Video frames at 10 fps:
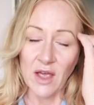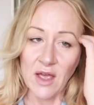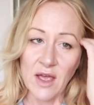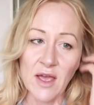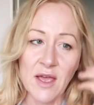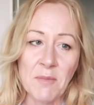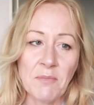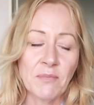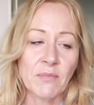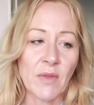
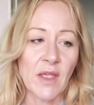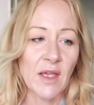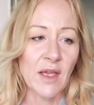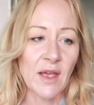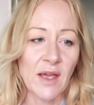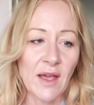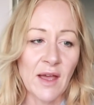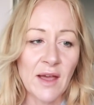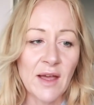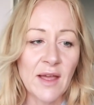
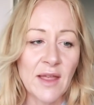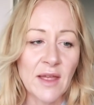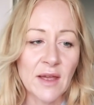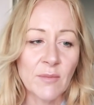I